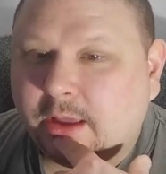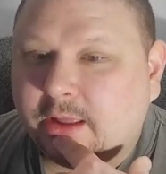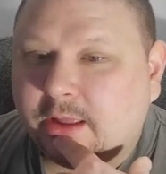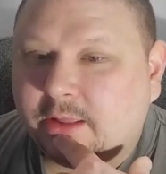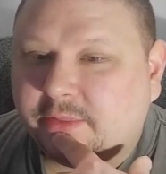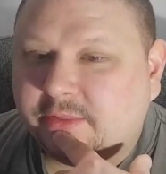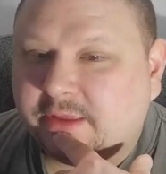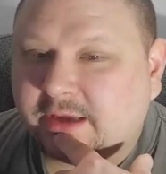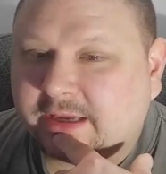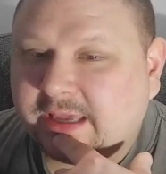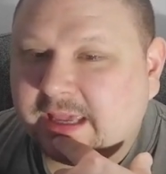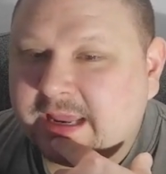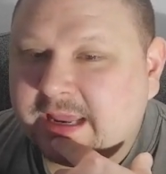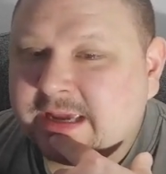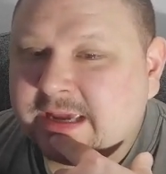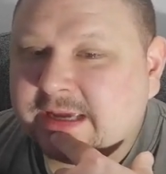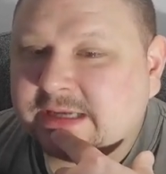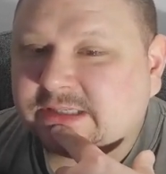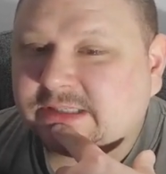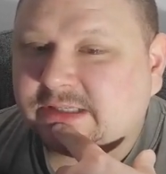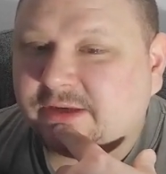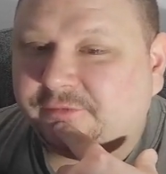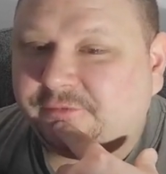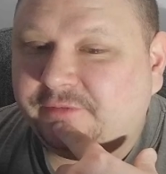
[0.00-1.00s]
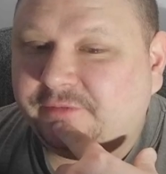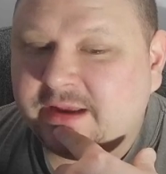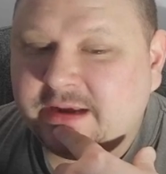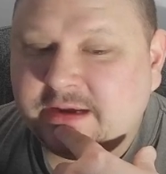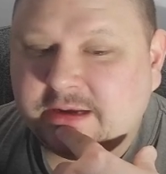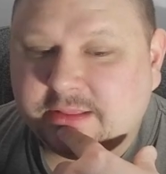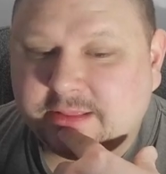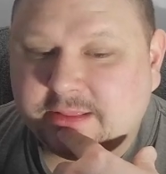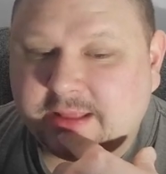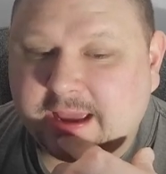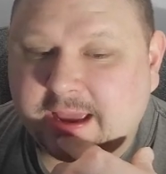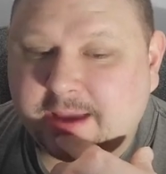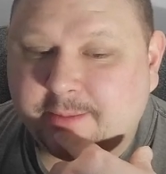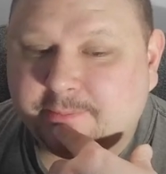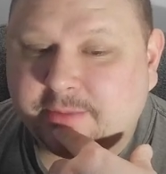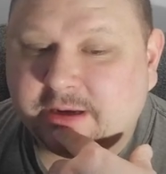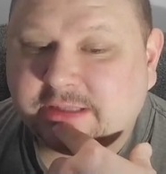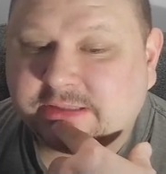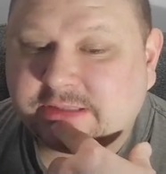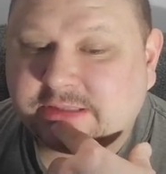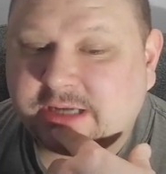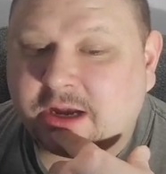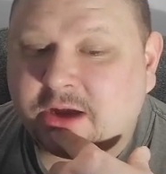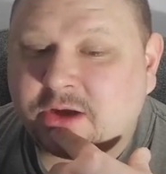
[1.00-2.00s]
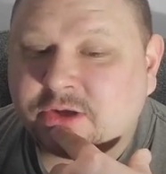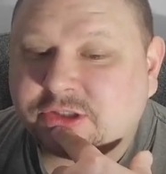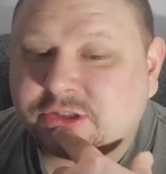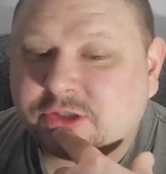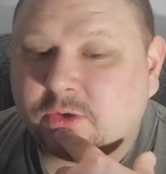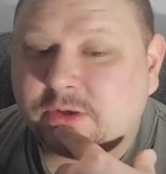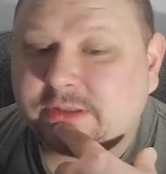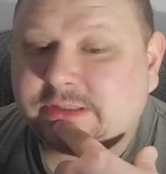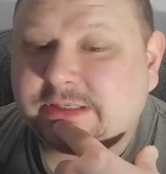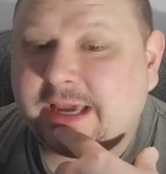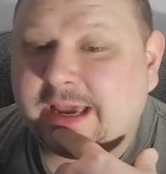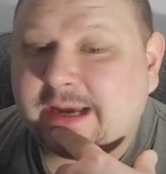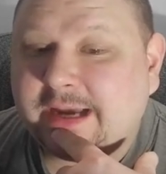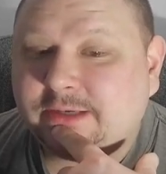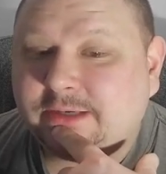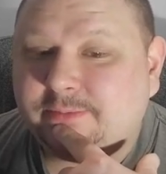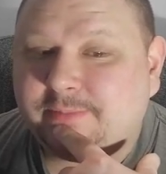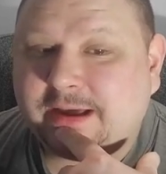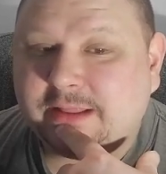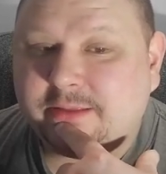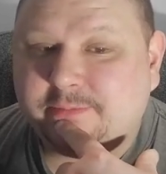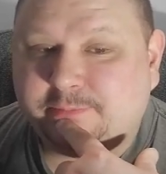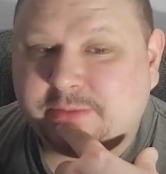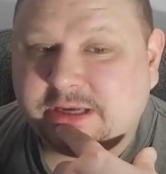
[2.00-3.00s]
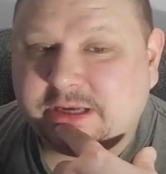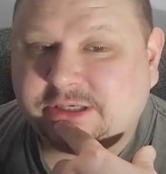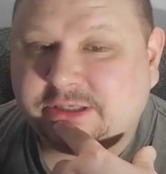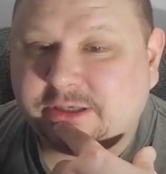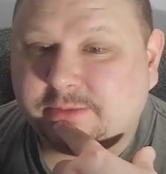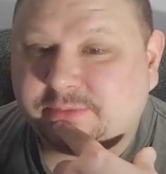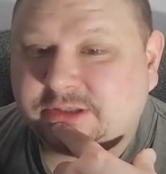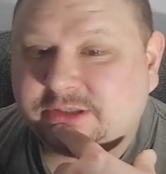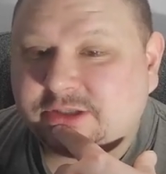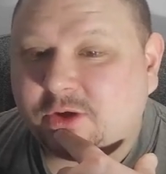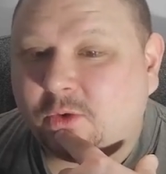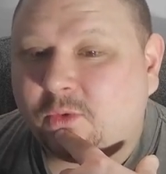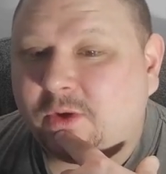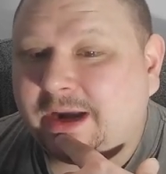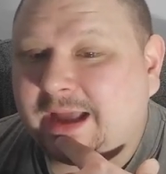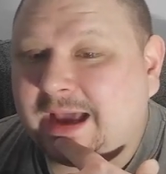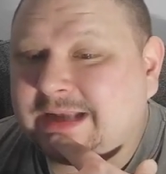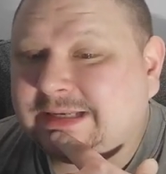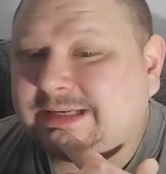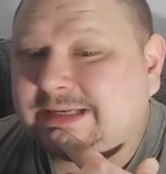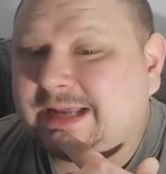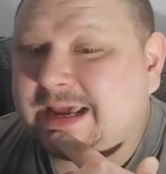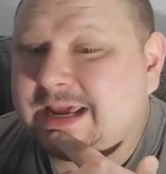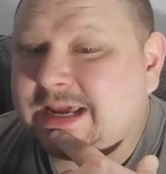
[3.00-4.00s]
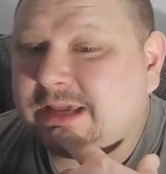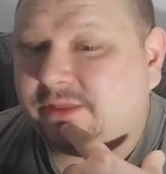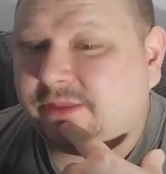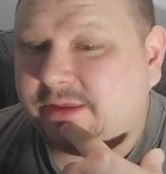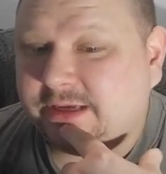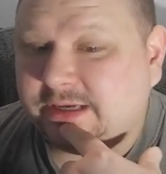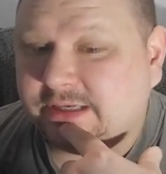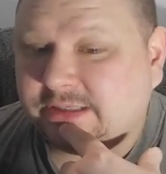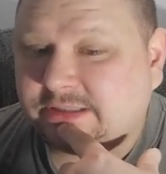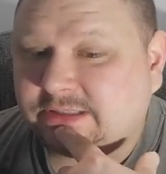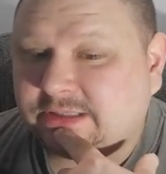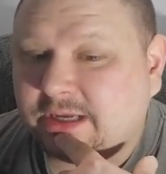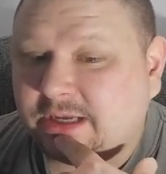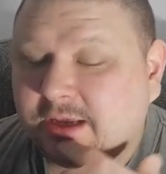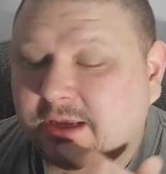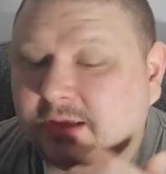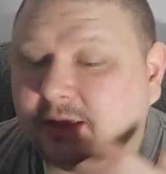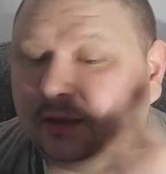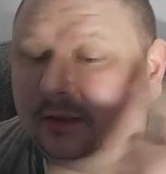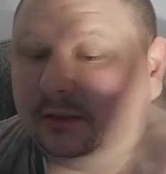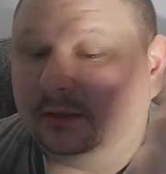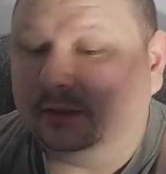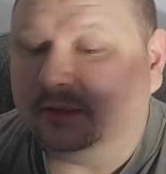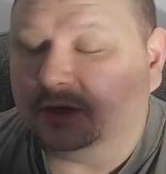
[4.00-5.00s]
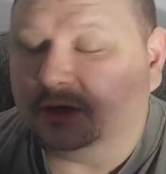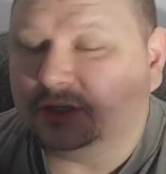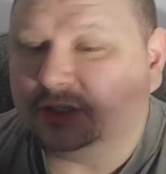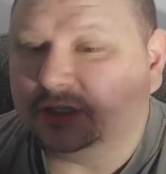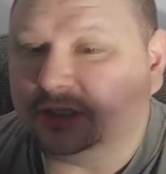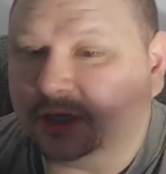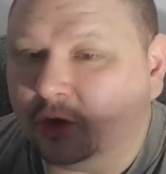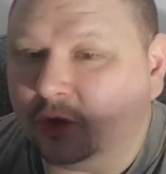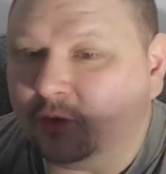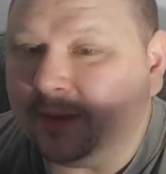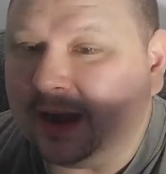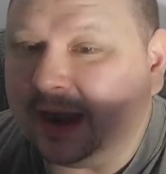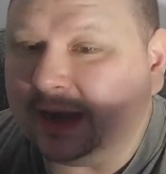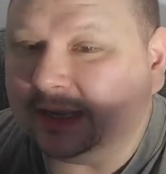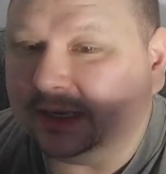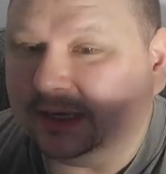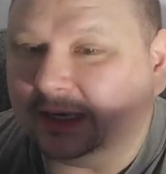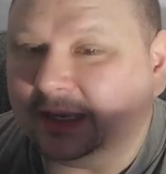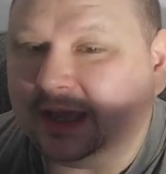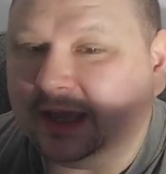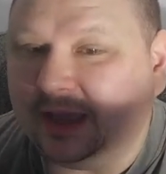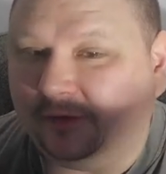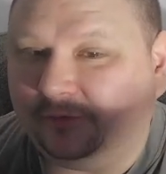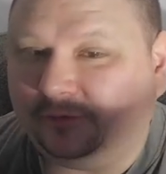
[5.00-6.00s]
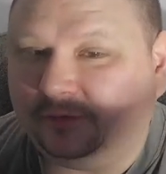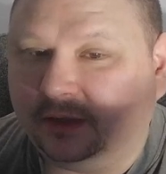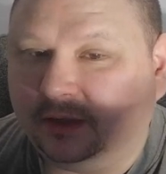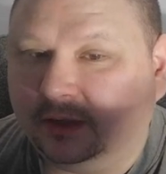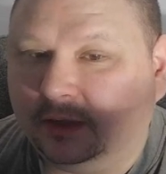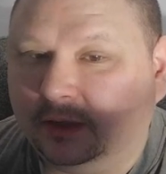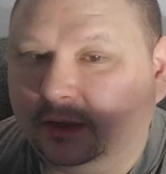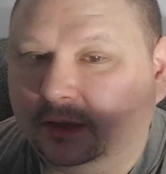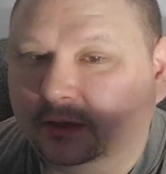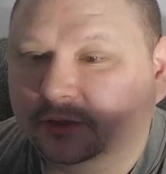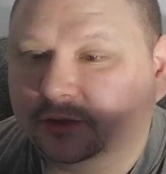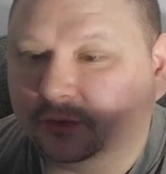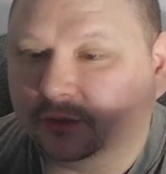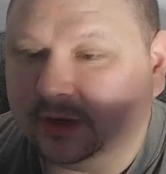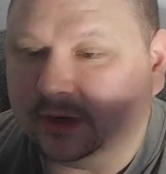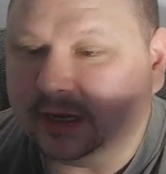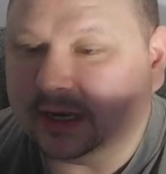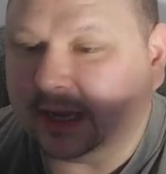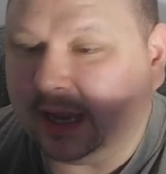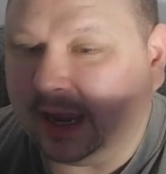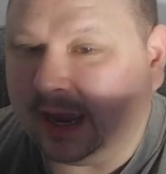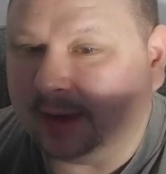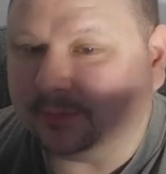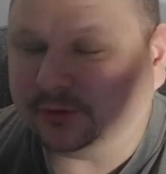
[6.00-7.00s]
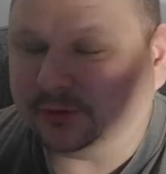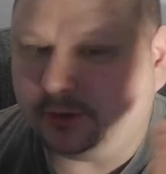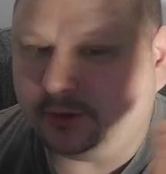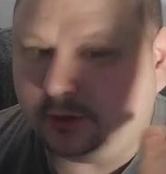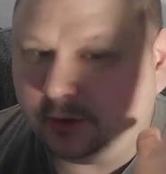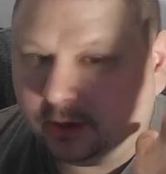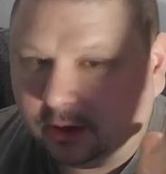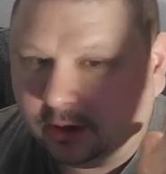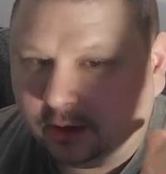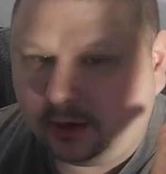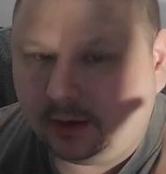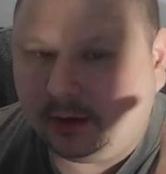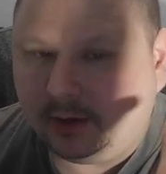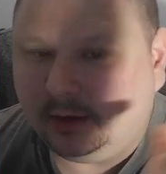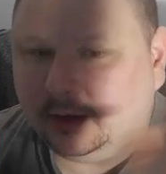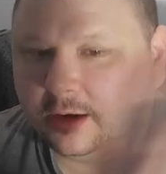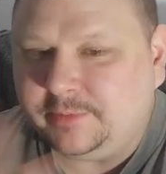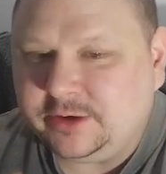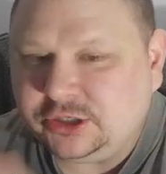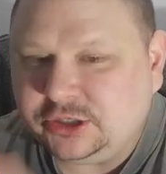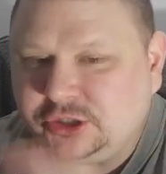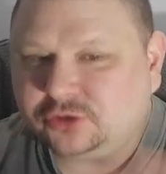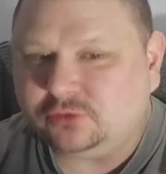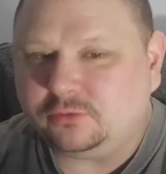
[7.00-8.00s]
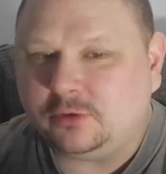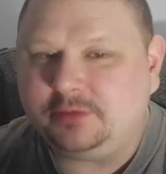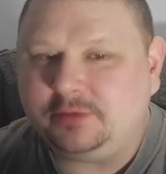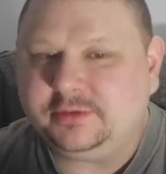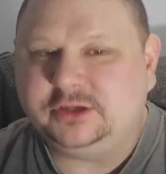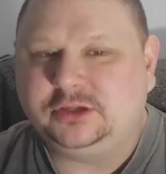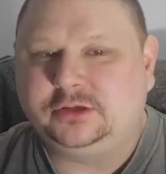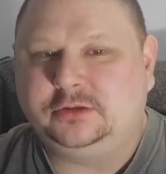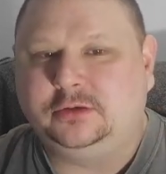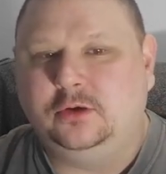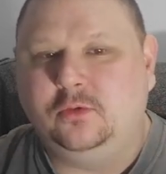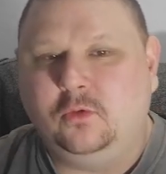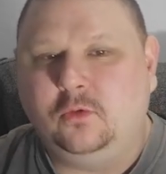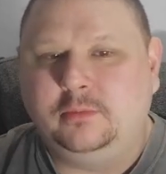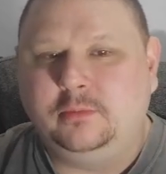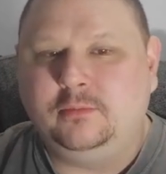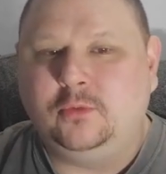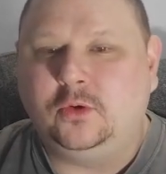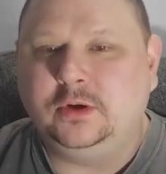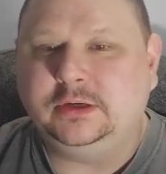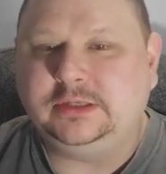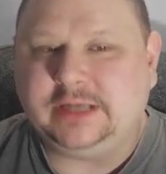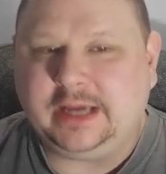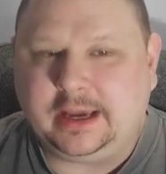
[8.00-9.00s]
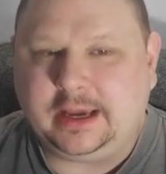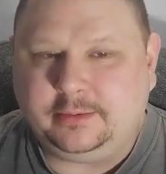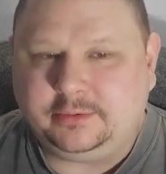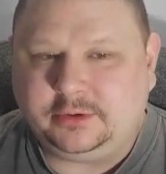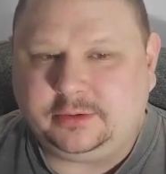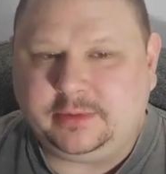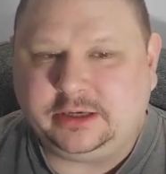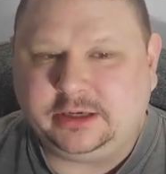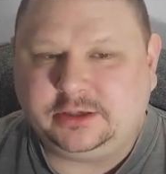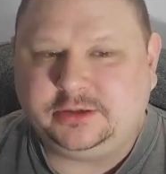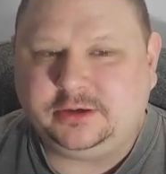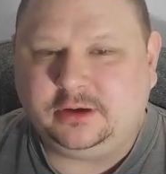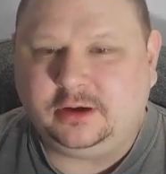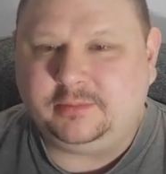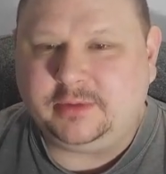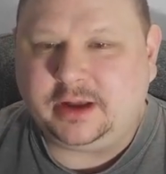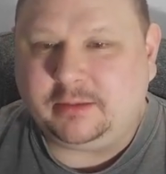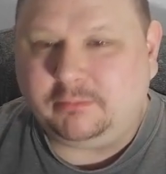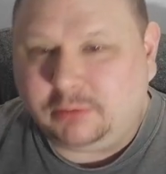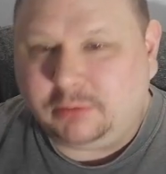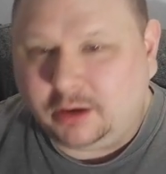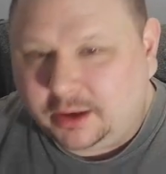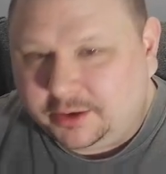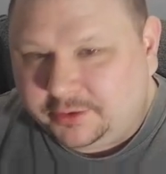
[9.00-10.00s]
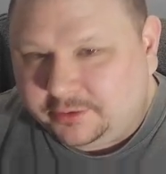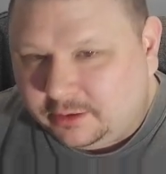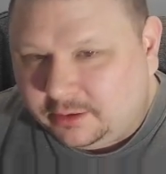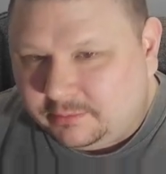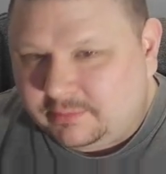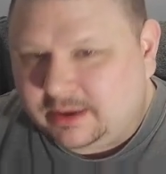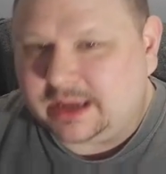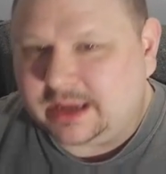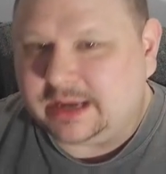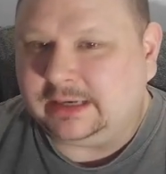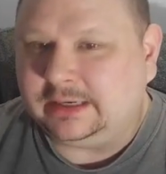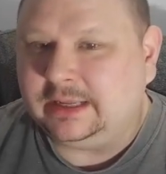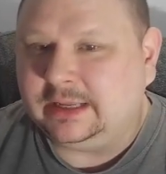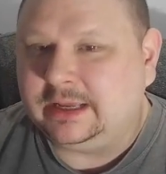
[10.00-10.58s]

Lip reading: The king is defending that, but it's also attacked by the bishop. So when I take this, there's nobody left to recapture. Let me just run this through one more time to make sure I'm not blundering mate.